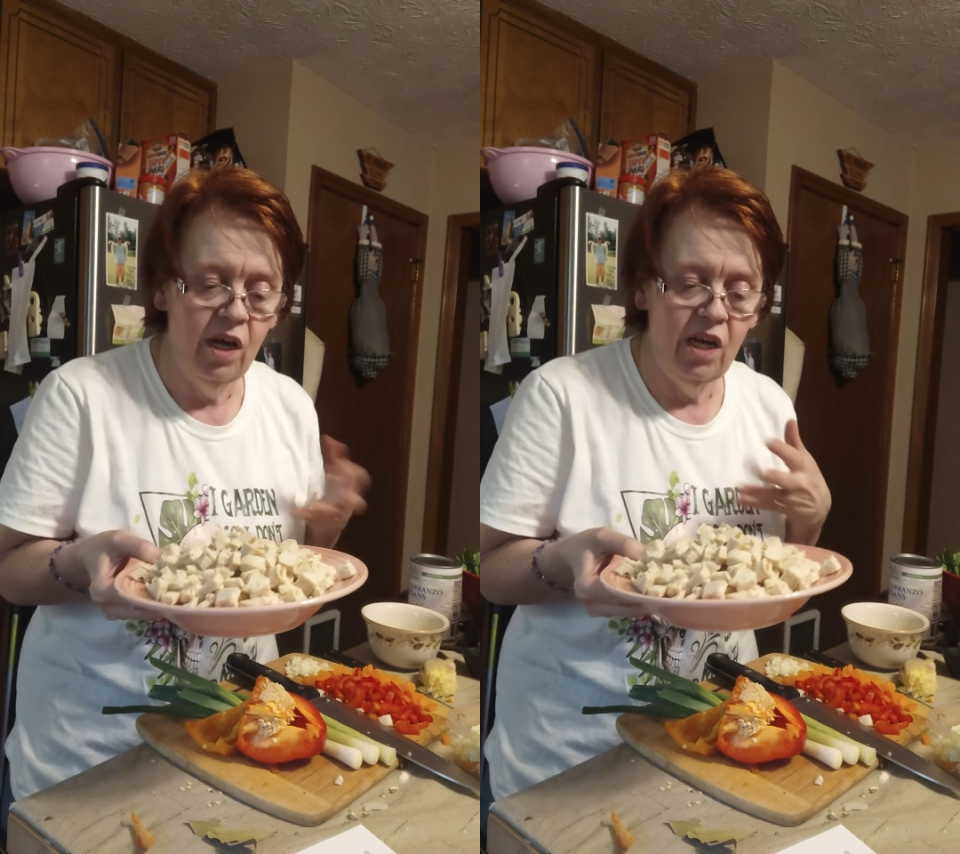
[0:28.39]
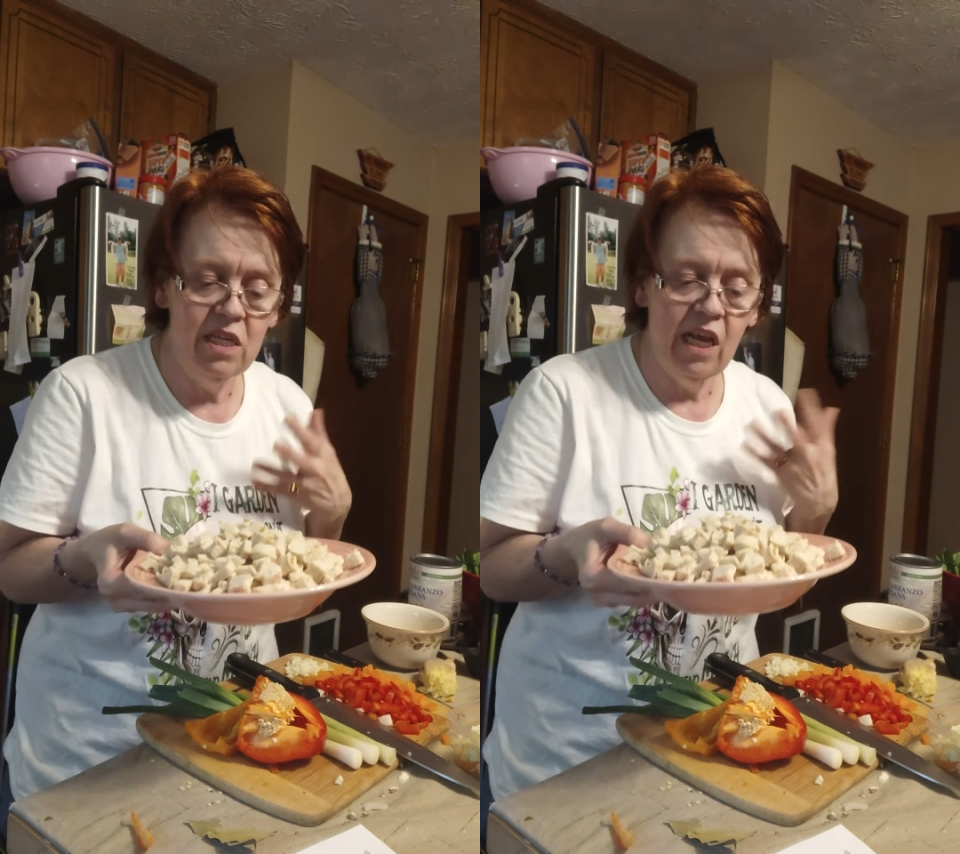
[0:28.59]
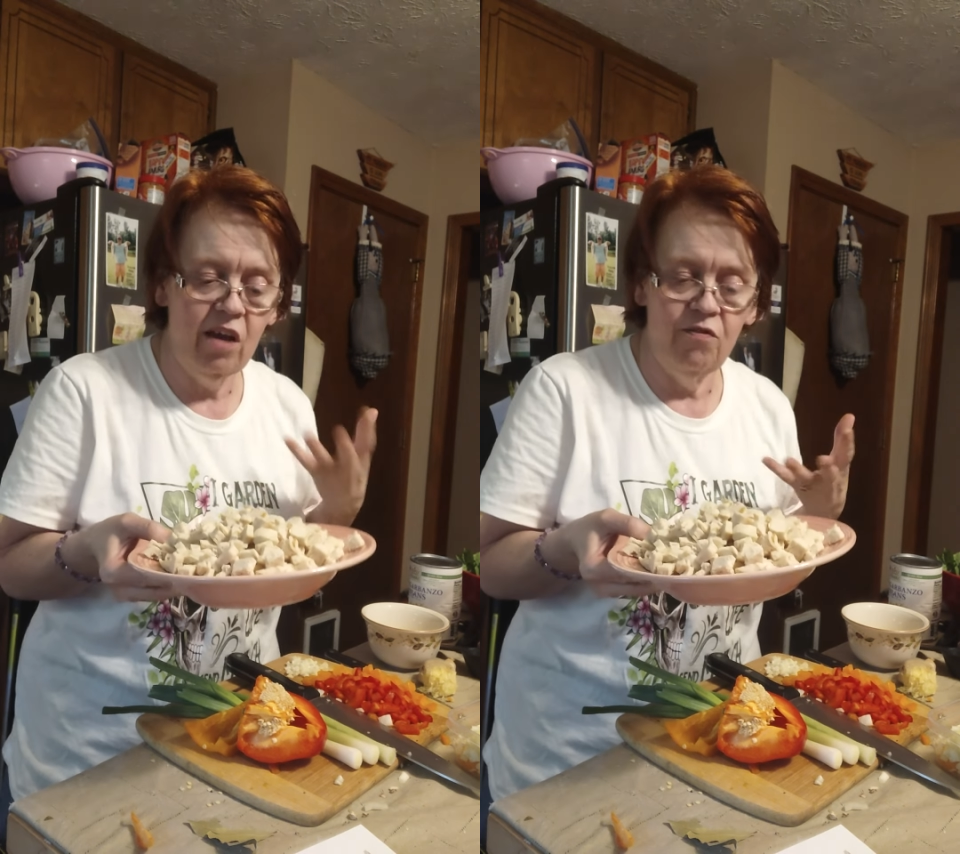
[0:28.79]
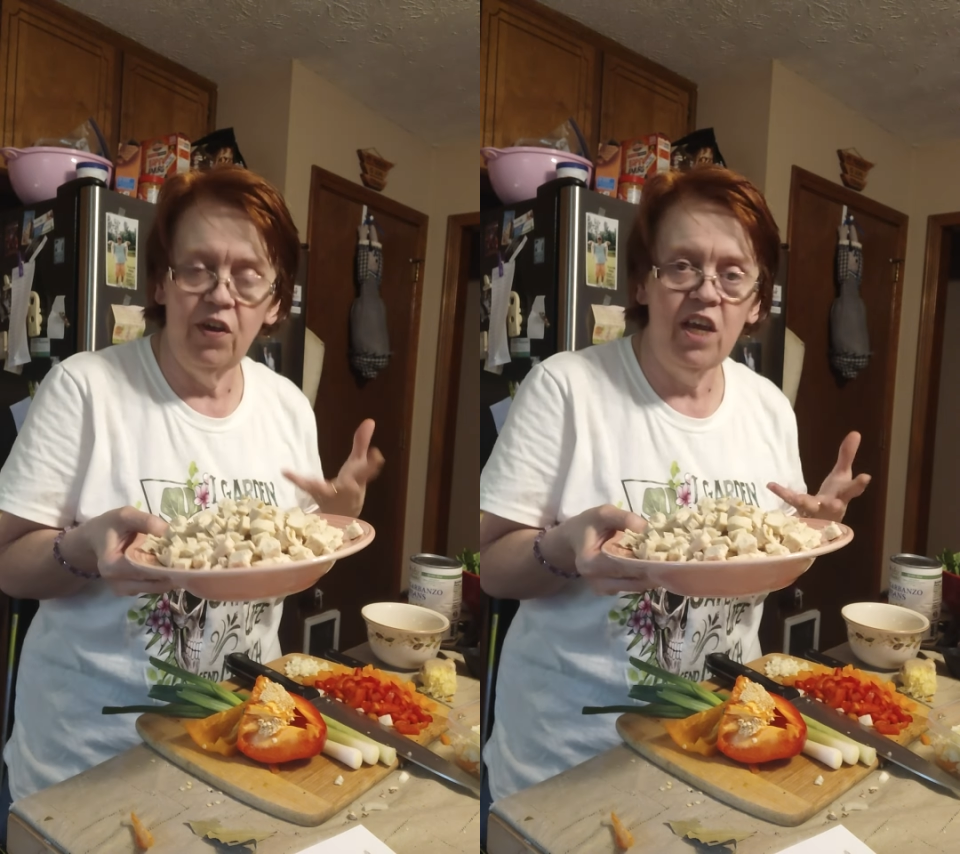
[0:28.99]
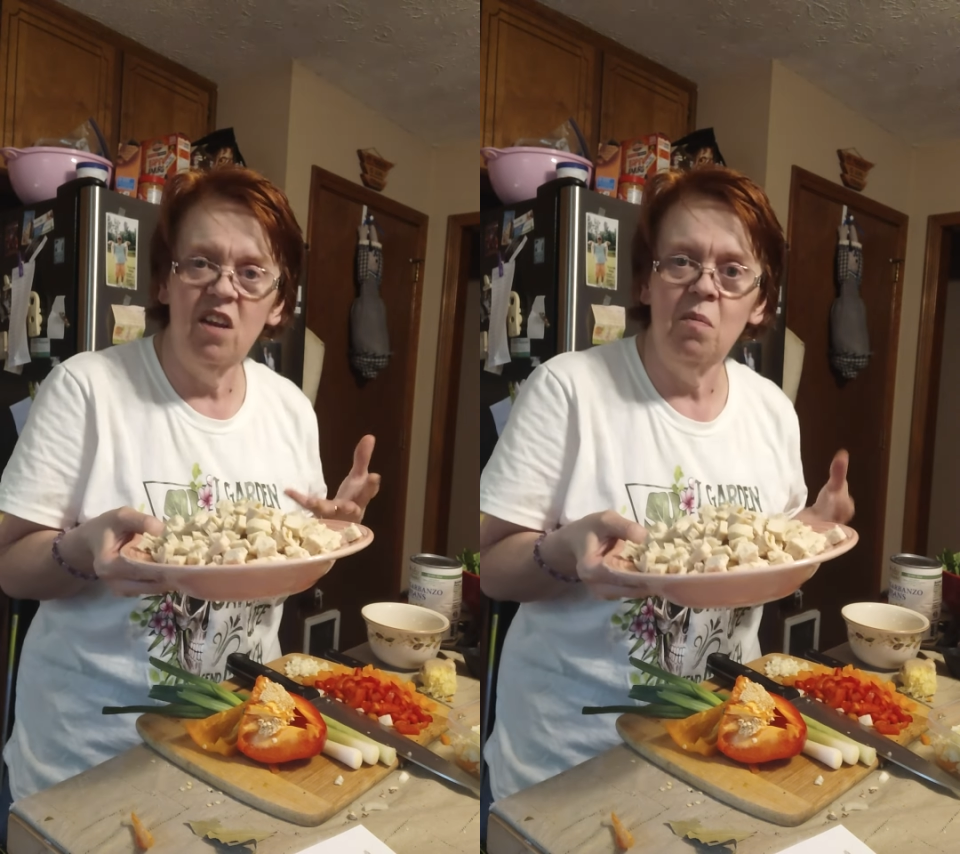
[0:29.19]
It's like a
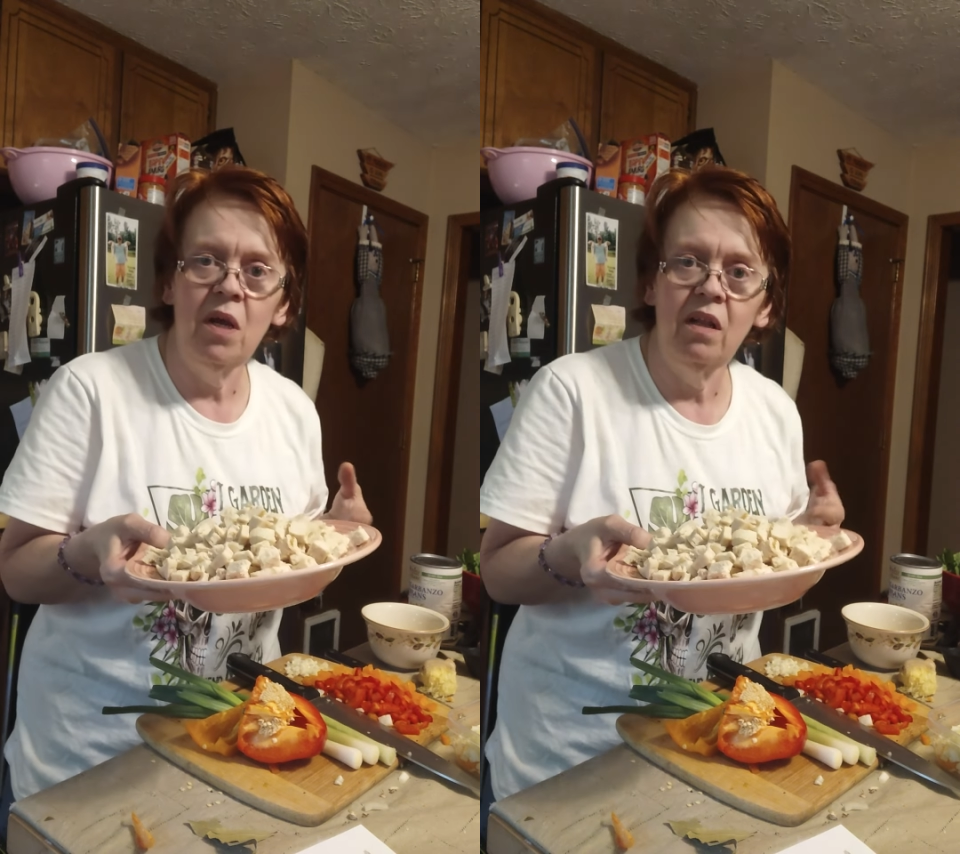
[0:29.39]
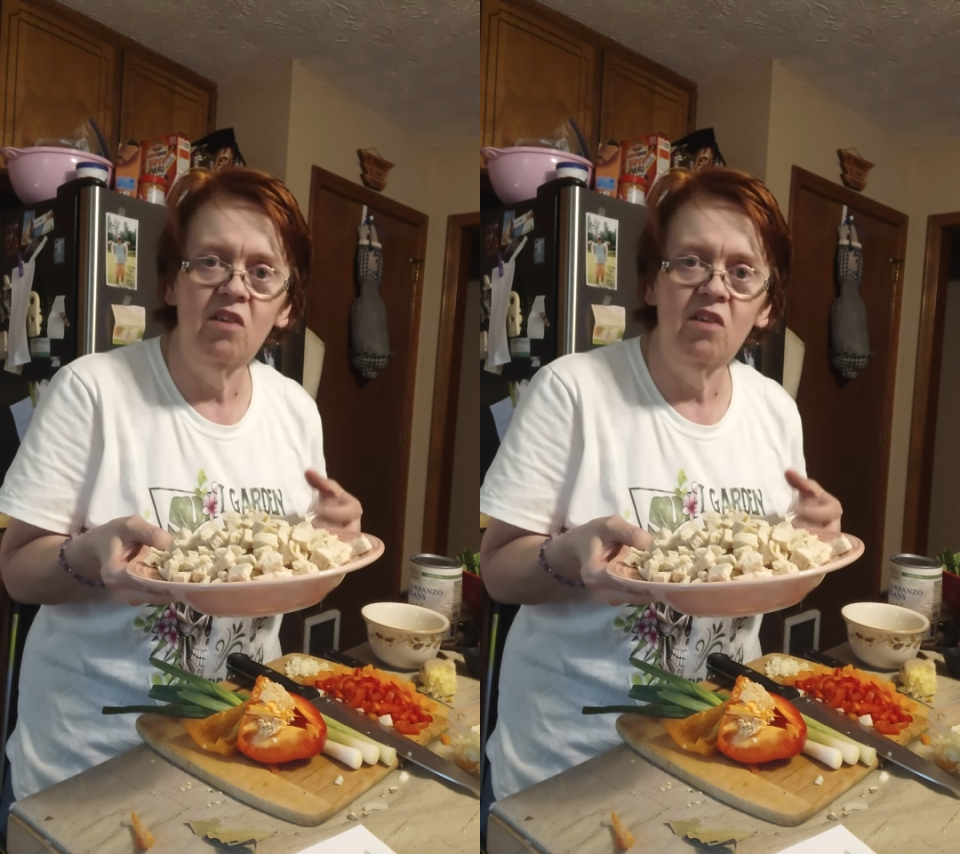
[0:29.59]
fajita meat.